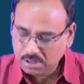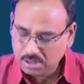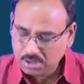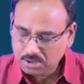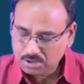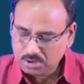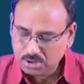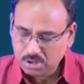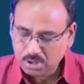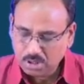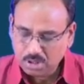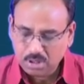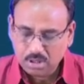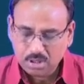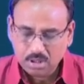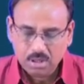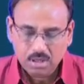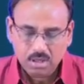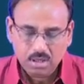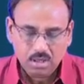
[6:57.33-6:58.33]
So,
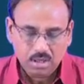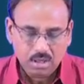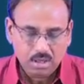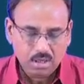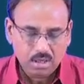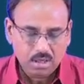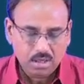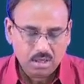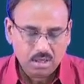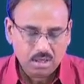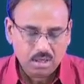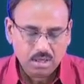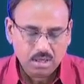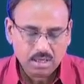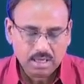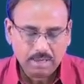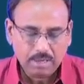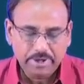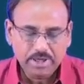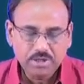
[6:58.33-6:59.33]

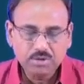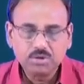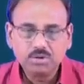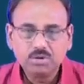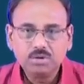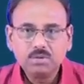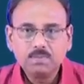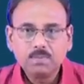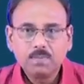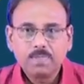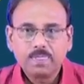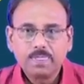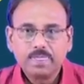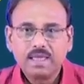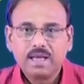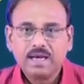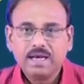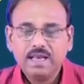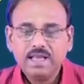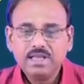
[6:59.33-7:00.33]
coming to
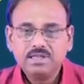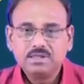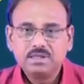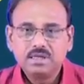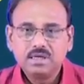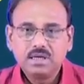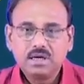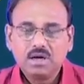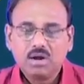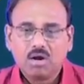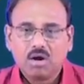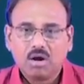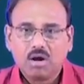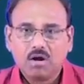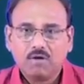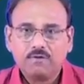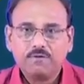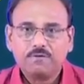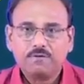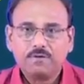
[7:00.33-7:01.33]
the nature of